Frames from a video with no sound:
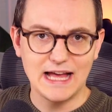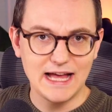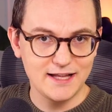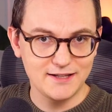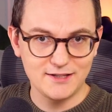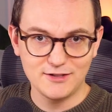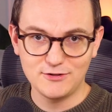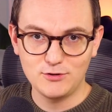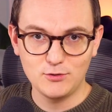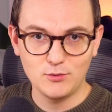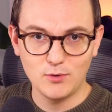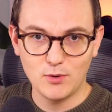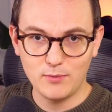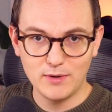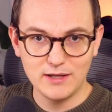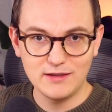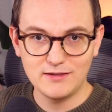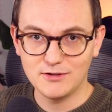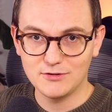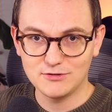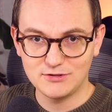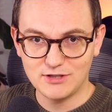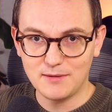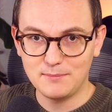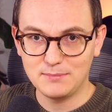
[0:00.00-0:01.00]
I had to do a
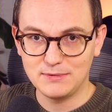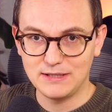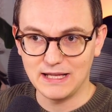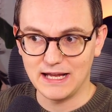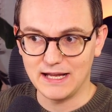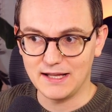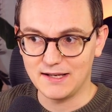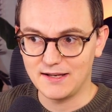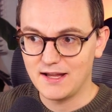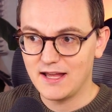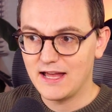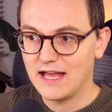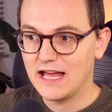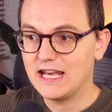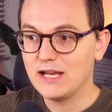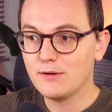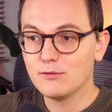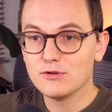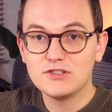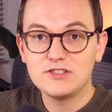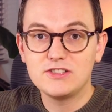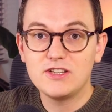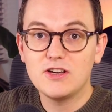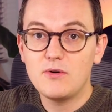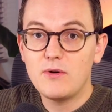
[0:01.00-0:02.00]
Windows update. And it
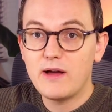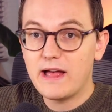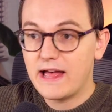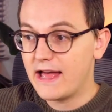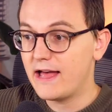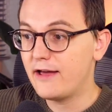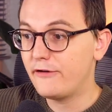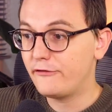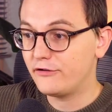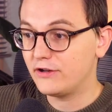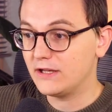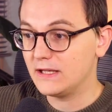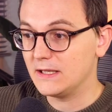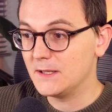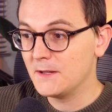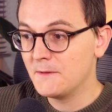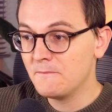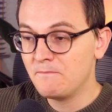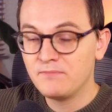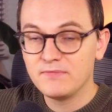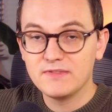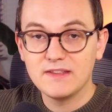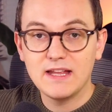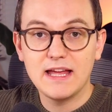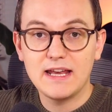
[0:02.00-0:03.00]
was so heavy
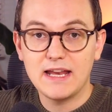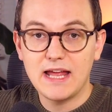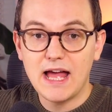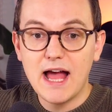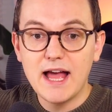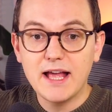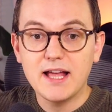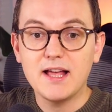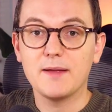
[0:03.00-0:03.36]
that I